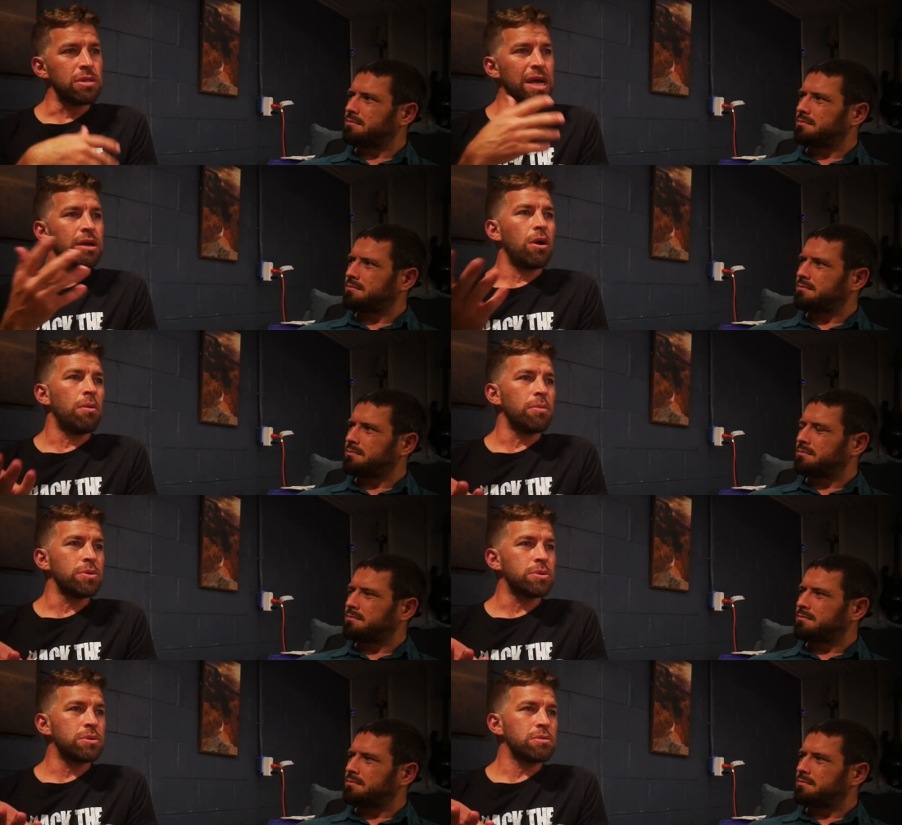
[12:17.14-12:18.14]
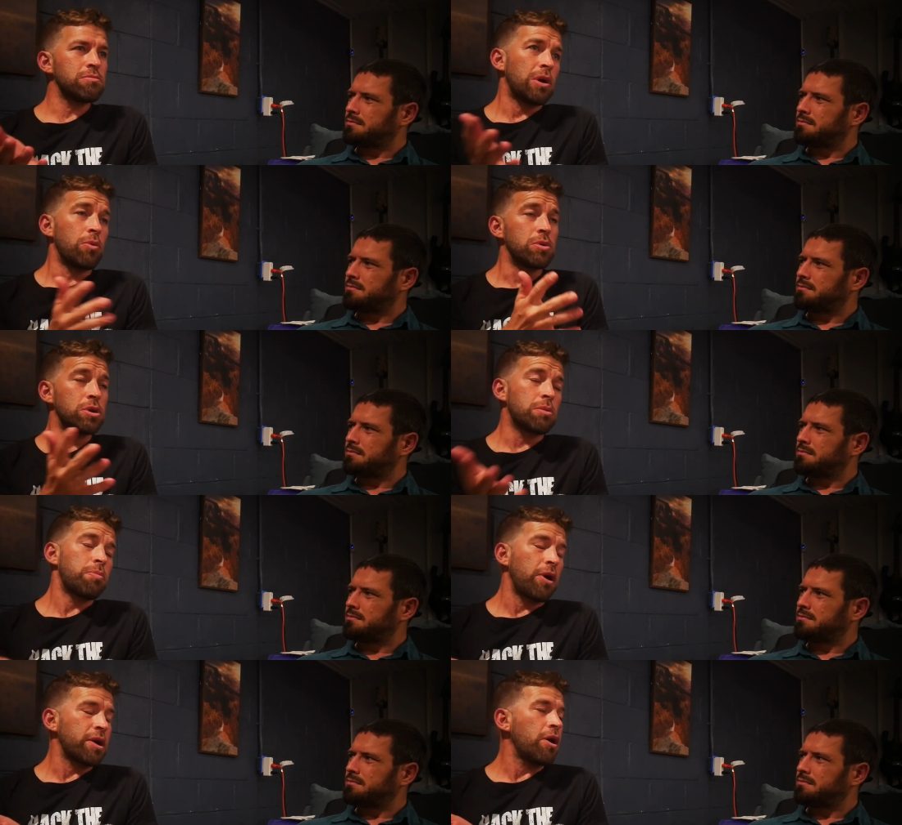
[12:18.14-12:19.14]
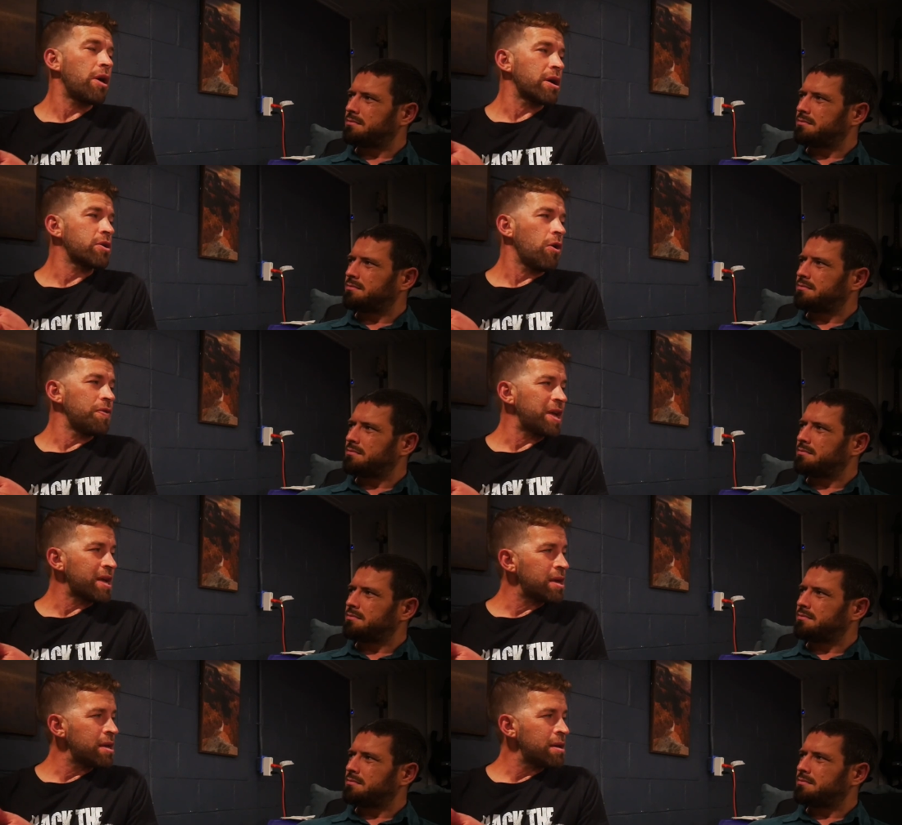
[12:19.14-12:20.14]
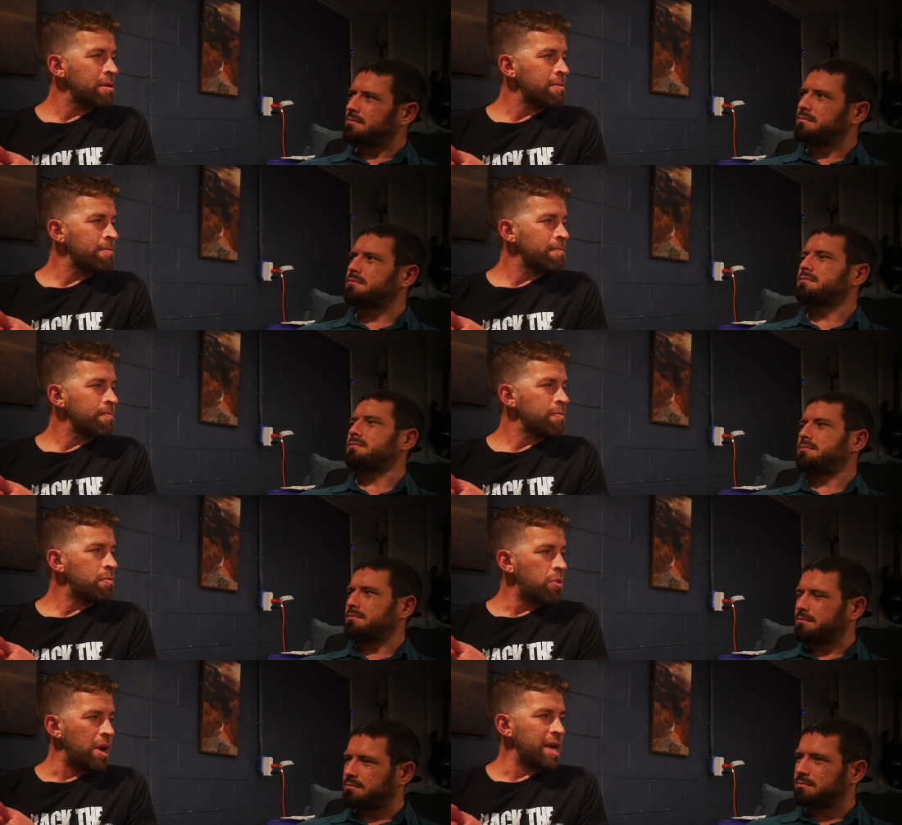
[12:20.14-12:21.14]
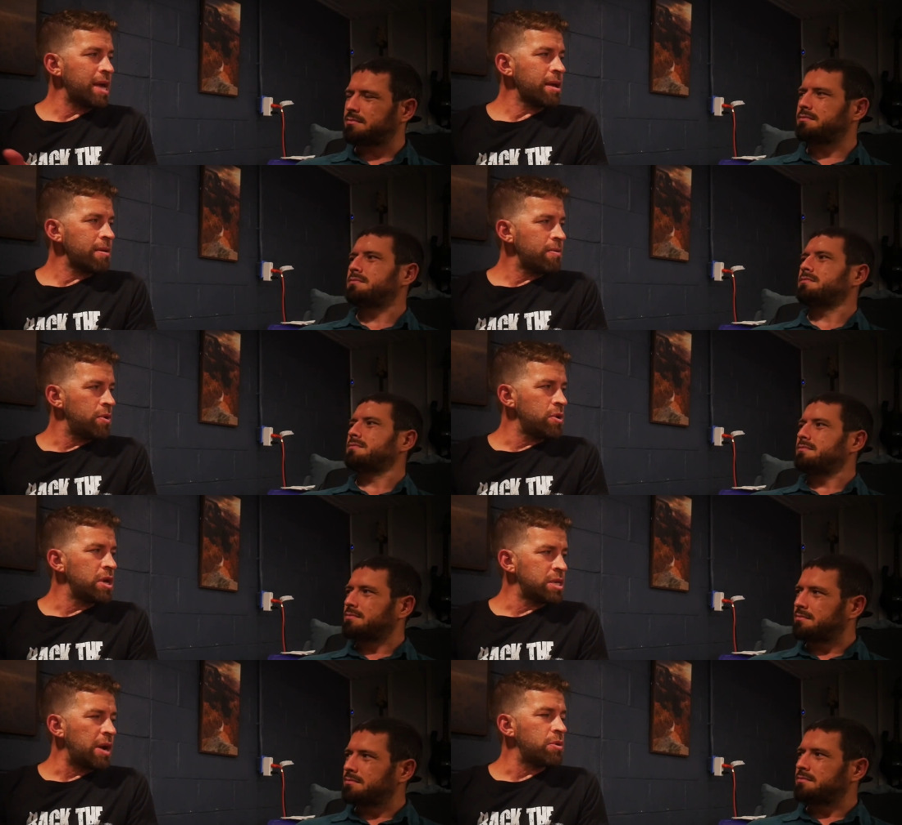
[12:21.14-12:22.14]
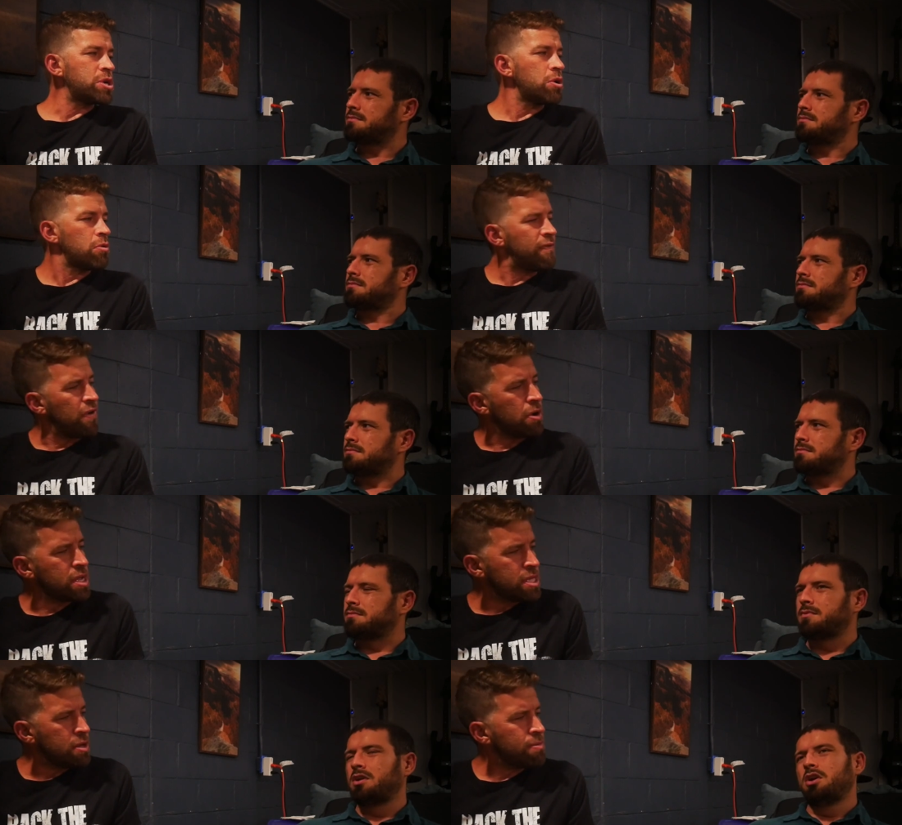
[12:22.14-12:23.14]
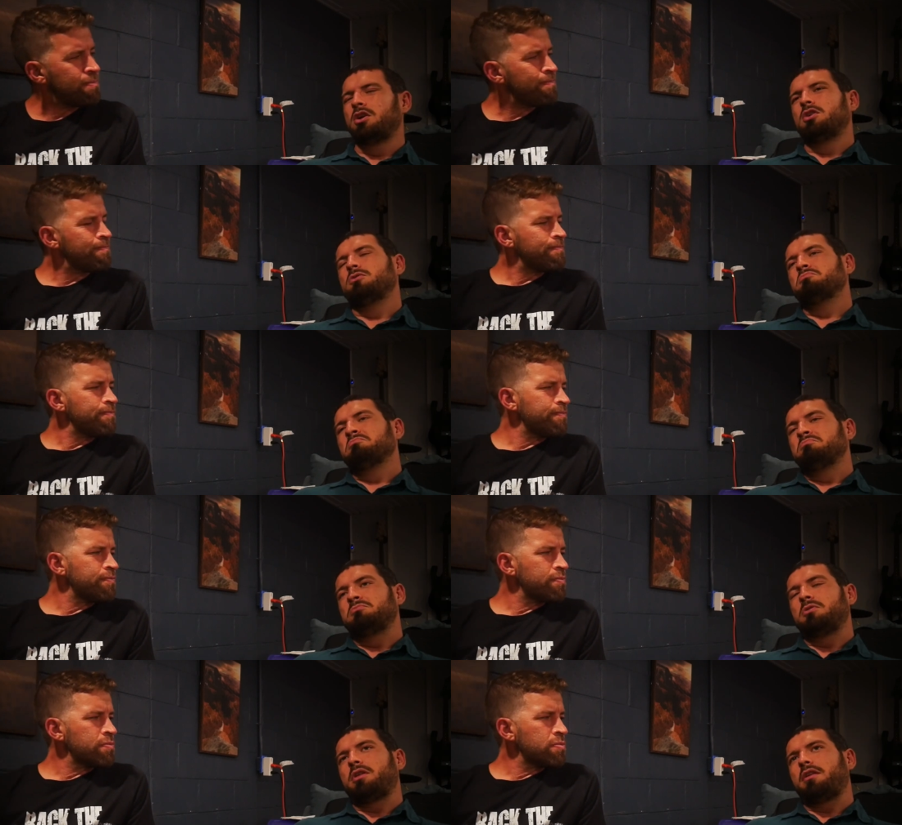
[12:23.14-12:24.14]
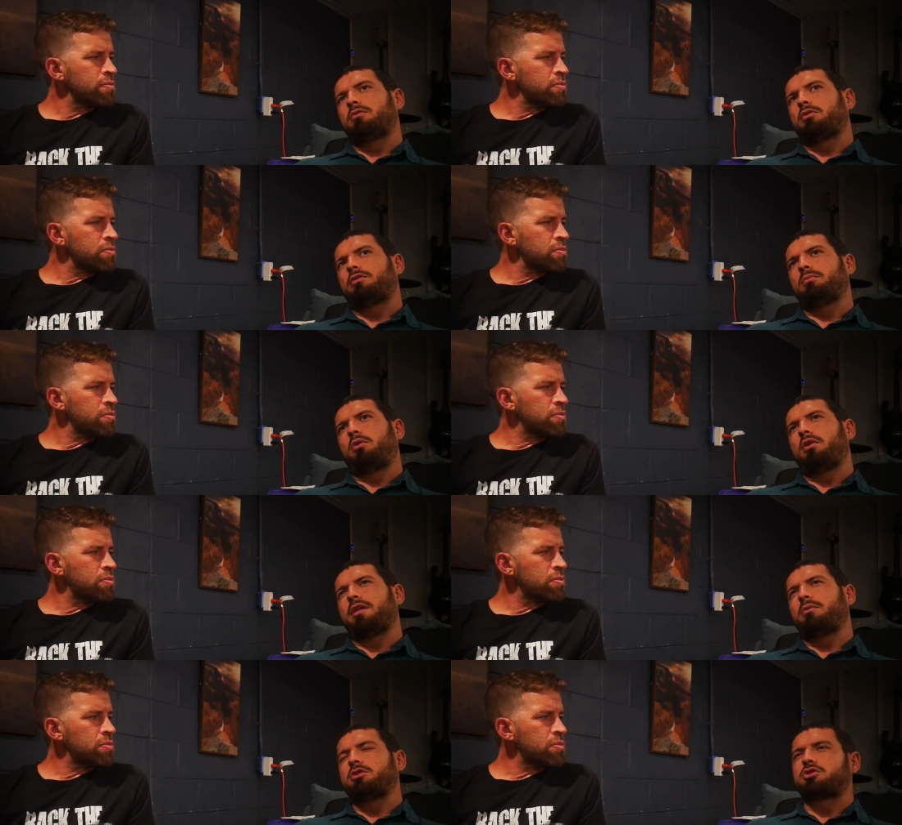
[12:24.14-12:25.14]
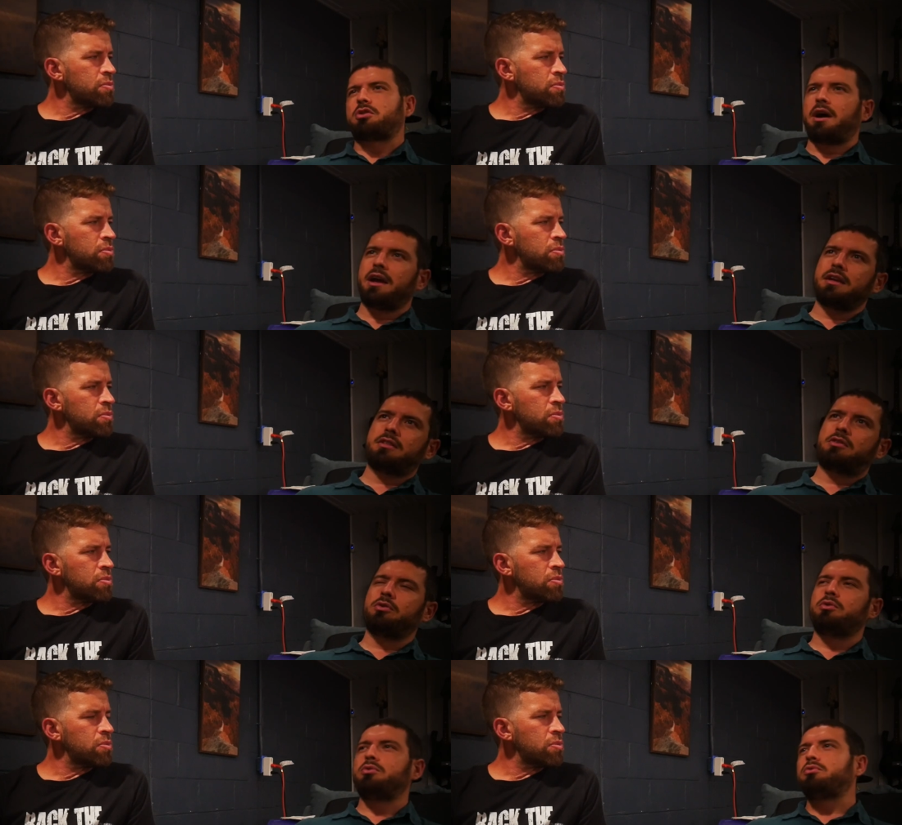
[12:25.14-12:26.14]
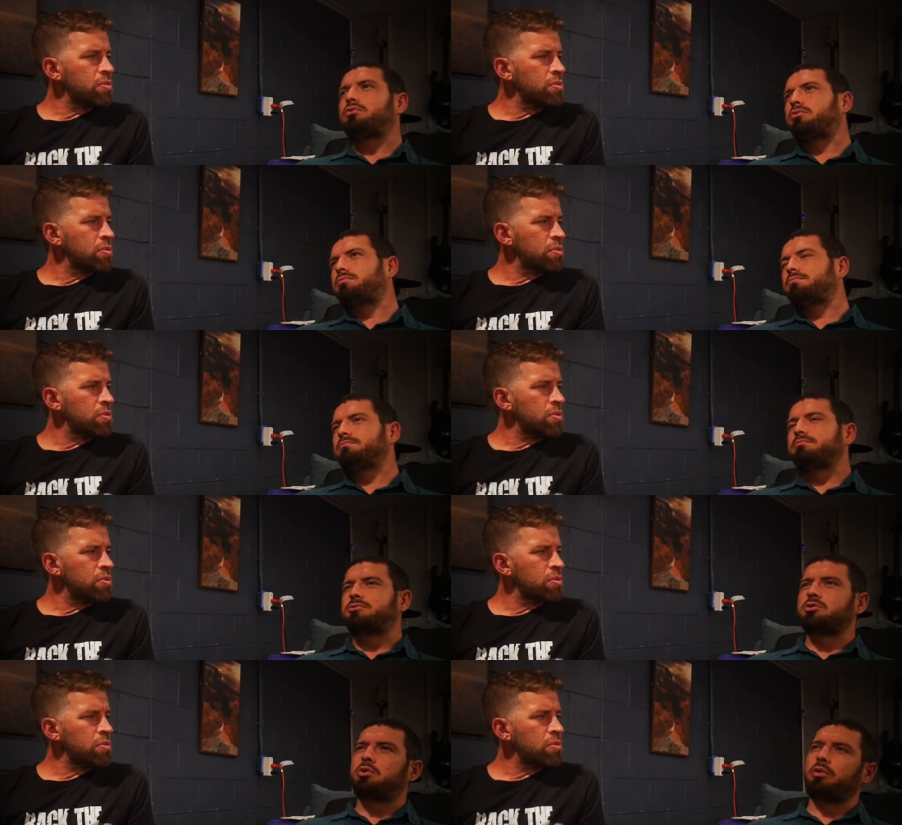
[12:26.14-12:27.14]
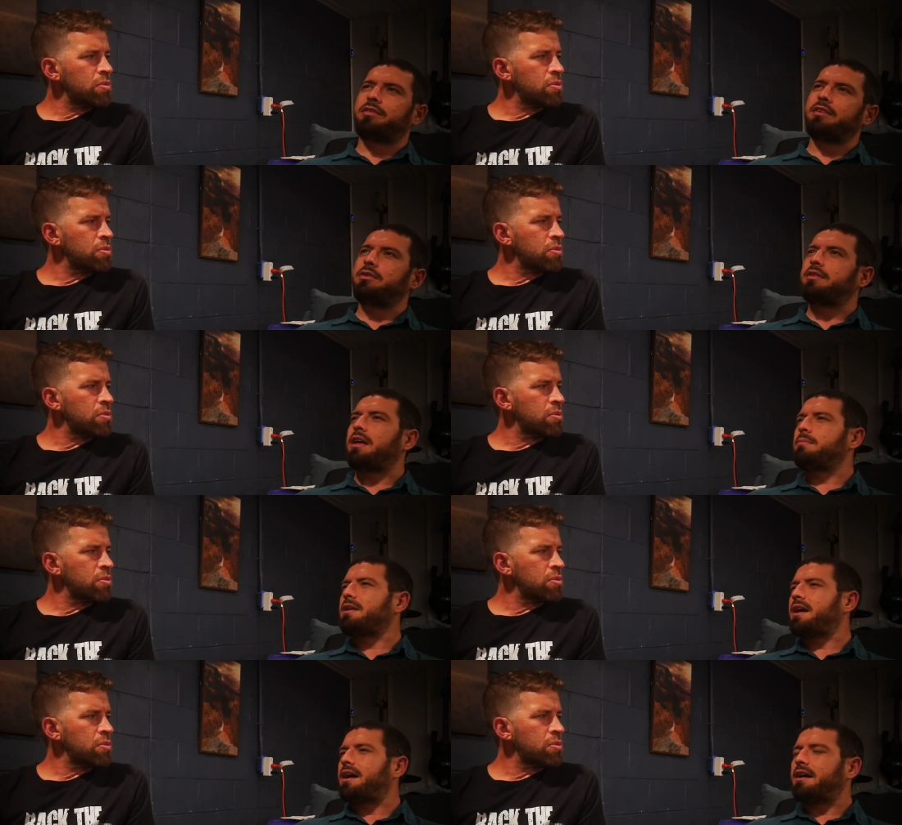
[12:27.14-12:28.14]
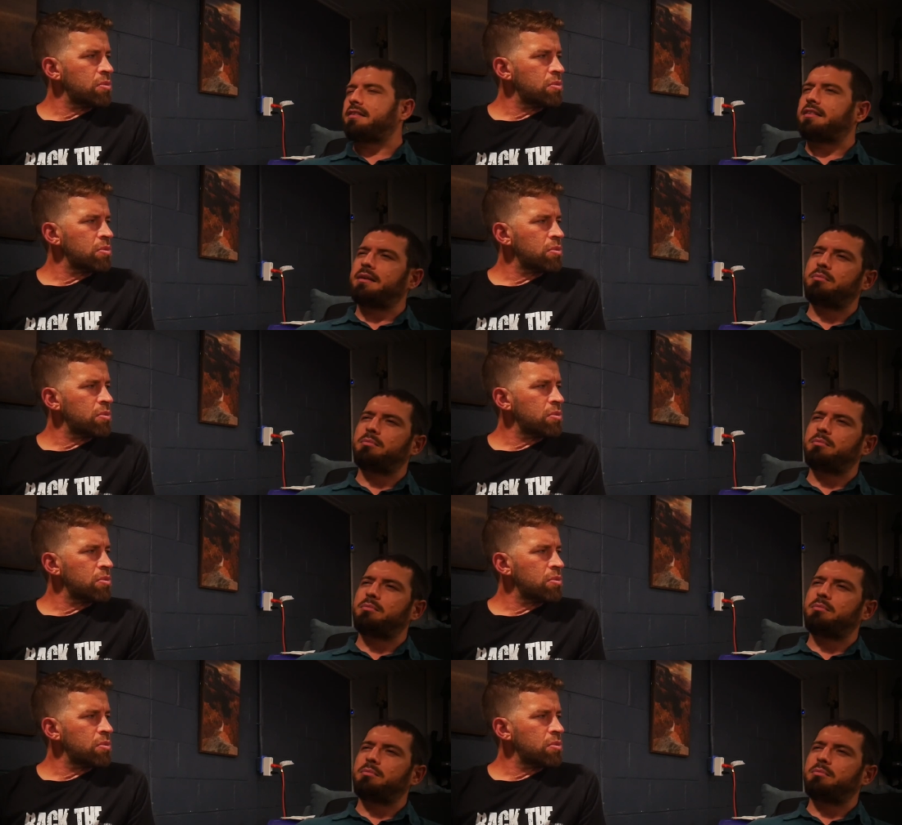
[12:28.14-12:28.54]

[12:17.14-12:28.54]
Speaker 1: like almost you could probably call it occultic praying. Is that what you're referring
Speaker 2: to? It was more they were trying to consider them, yeah, as their